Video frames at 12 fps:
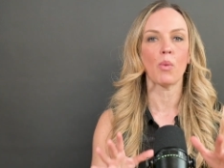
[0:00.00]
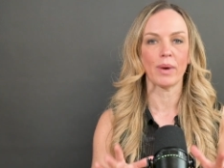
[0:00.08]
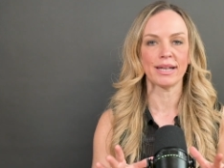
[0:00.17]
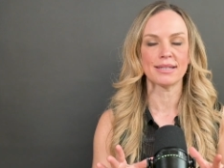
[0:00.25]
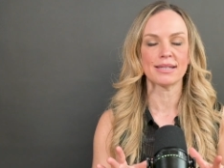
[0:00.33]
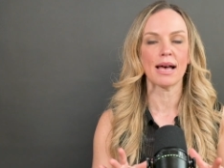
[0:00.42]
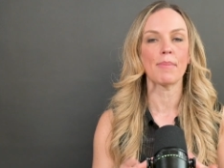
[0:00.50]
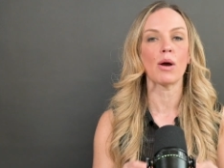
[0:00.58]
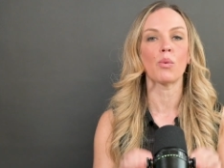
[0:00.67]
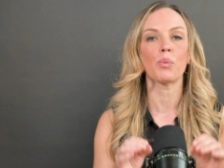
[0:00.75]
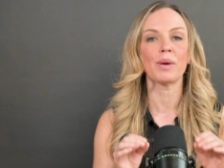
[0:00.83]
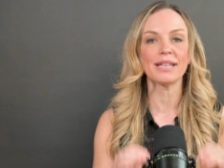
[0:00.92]
points
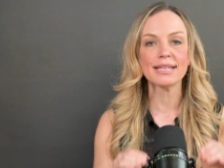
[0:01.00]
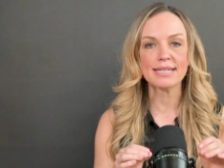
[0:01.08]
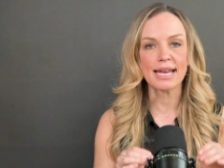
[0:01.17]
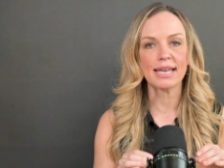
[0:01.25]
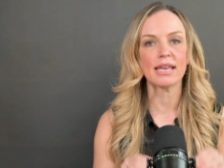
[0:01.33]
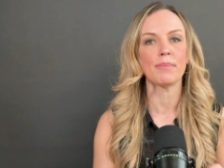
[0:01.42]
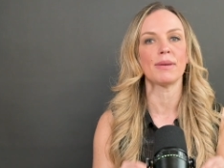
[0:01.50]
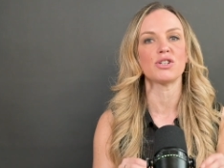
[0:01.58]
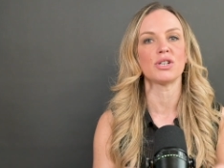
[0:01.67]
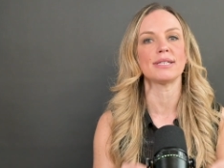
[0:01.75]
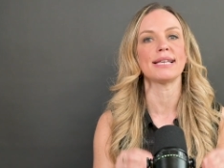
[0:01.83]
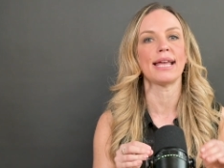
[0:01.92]
about real estate
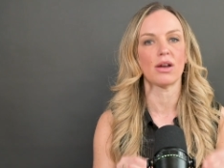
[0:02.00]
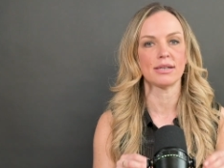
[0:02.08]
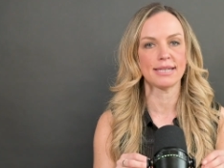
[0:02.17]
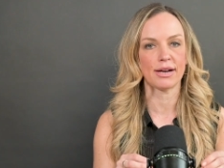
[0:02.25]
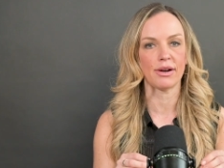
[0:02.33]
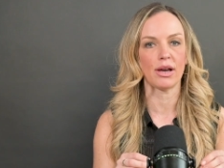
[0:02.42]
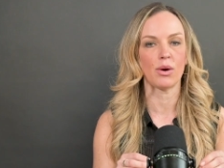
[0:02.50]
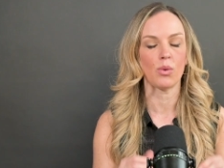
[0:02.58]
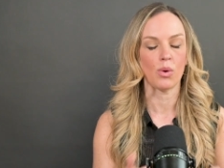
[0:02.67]
commissions in Ontario.